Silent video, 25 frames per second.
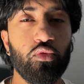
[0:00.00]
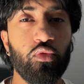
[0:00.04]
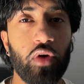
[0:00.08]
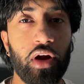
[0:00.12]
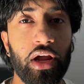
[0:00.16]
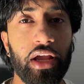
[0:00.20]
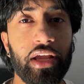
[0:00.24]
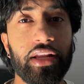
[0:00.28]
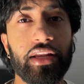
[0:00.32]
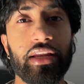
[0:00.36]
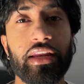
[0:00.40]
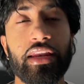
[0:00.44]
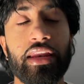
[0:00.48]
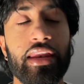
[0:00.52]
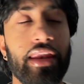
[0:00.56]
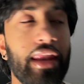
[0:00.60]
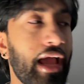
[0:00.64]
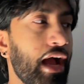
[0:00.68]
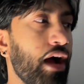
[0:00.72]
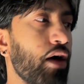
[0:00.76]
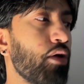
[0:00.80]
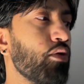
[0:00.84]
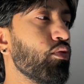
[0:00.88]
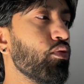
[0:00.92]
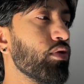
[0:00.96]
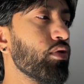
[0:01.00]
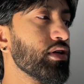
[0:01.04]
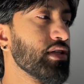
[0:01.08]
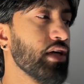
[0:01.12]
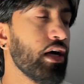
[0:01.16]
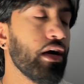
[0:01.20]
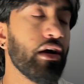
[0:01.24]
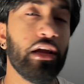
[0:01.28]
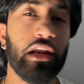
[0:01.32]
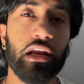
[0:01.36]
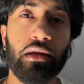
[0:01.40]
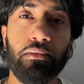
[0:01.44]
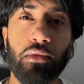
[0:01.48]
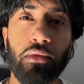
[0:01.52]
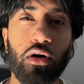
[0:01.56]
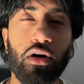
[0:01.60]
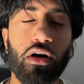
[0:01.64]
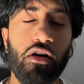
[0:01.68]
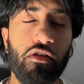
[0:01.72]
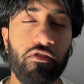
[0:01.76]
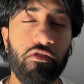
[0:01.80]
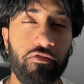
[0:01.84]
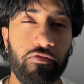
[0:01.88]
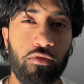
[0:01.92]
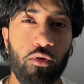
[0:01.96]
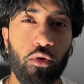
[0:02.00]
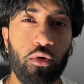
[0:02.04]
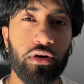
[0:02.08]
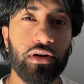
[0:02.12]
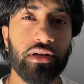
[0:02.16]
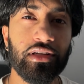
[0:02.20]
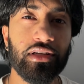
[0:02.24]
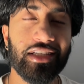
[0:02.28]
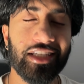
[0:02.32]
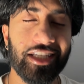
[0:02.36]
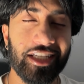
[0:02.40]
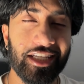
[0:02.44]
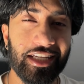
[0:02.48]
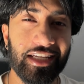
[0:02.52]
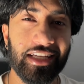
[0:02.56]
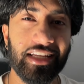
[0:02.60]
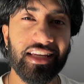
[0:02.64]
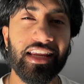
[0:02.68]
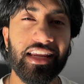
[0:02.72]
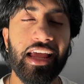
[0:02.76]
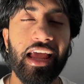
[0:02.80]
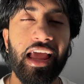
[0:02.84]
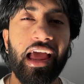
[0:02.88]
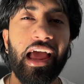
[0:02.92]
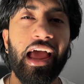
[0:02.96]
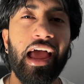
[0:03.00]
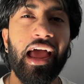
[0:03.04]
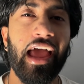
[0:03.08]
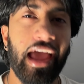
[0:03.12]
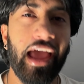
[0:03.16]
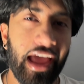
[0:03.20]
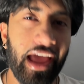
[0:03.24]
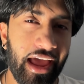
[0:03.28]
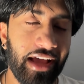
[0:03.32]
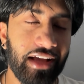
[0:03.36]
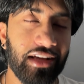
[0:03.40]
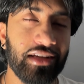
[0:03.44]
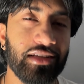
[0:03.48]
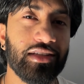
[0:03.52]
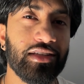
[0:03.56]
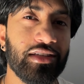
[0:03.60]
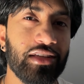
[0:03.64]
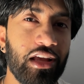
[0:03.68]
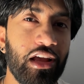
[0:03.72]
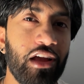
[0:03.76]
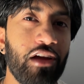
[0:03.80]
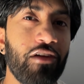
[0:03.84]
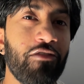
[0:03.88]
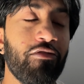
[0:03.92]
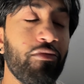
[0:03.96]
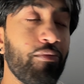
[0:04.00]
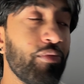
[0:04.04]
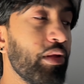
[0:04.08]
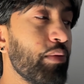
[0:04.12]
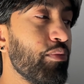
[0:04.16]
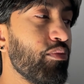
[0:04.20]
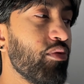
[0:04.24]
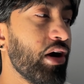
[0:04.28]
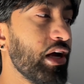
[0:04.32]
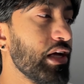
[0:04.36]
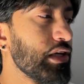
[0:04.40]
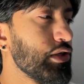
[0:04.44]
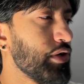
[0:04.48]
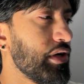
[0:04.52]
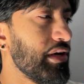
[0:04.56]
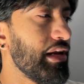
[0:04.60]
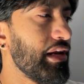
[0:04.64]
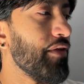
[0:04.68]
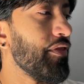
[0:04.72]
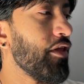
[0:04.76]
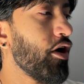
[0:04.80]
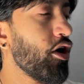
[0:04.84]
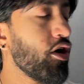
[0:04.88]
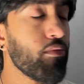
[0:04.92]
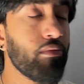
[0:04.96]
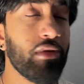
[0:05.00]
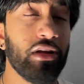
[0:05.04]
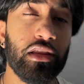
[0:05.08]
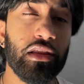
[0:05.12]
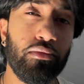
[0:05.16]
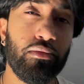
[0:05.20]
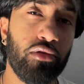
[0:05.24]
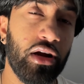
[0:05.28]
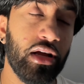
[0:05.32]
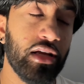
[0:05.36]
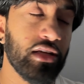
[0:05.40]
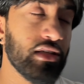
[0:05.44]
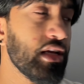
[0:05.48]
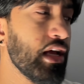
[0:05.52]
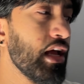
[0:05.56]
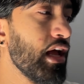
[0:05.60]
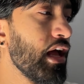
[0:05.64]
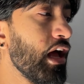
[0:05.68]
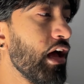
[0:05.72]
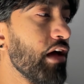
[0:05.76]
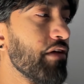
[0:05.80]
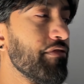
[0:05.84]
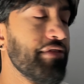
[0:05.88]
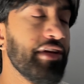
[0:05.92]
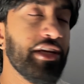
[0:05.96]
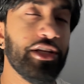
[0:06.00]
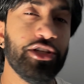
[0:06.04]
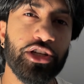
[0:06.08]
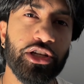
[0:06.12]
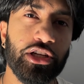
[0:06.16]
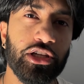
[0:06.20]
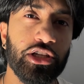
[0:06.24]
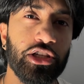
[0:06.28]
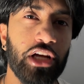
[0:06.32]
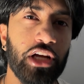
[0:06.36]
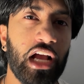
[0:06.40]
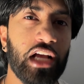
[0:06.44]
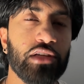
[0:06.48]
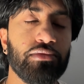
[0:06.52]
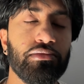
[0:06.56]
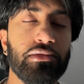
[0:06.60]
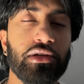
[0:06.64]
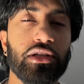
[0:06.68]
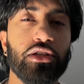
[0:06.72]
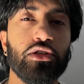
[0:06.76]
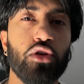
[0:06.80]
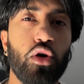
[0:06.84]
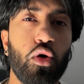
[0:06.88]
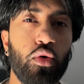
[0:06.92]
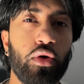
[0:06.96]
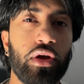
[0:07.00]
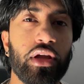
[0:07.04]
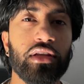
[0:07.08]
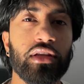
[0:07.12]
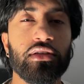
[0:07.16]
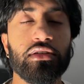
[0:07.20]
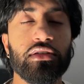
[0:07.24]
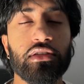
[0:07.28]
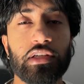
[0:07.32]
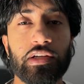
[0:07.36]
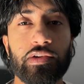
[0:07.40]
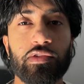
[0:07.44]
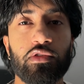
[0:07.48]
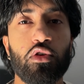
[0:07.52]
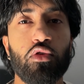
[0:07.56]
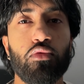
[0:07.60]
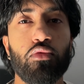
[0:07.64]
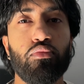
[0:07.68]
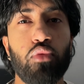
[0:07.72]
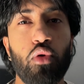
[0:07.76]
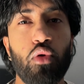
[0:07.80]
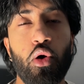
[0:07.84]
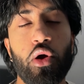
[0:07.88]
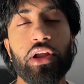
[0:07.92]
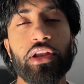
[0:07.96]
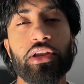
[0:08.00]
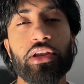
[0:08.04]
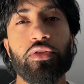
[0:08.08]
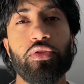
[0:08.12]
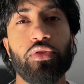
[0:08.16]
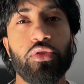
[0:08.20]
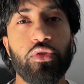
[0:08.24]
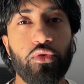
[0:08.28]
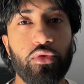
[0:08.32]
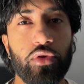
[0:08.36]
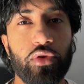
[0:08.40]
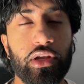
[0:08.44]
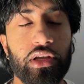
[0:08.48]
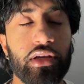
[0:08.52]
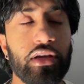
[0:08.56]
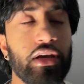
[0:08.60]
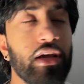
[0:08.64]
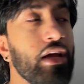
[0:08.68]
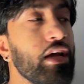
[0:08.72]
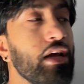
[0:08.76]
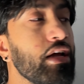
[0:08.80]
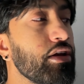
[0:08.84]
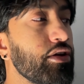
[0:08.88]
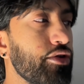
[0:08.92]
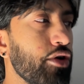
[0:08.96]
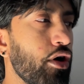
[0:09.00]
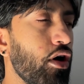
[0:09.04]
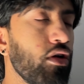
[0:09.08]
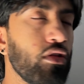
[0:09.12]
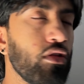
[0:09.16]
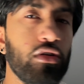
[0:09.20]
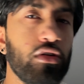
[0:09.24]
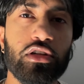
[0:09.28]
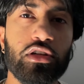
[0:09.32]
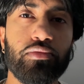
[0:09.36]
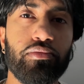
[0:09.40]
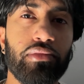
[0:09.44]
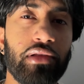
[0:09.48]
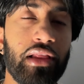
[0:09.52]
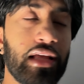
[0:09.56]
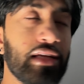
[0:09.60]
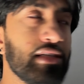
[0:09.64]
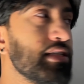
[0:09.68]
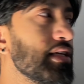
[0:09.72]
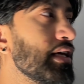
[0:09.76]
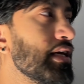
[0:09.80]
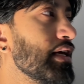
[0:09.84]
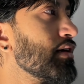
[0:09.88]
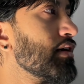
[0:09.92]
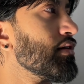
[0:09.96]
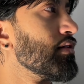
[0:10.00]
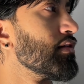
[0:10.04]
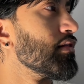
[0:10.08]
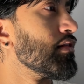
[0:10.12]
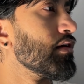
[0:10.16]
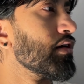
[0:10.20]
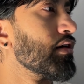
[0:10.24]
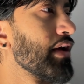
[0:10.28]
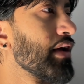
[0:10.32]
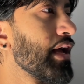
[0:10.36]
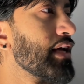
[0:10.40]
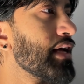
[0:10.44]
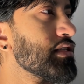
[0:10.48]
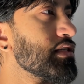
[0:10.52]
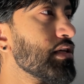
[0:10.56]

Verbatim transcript: right now. We're talking about a 14x from the price right now. That will bring the price of each Jasmy token to $0.3. But let's take a look at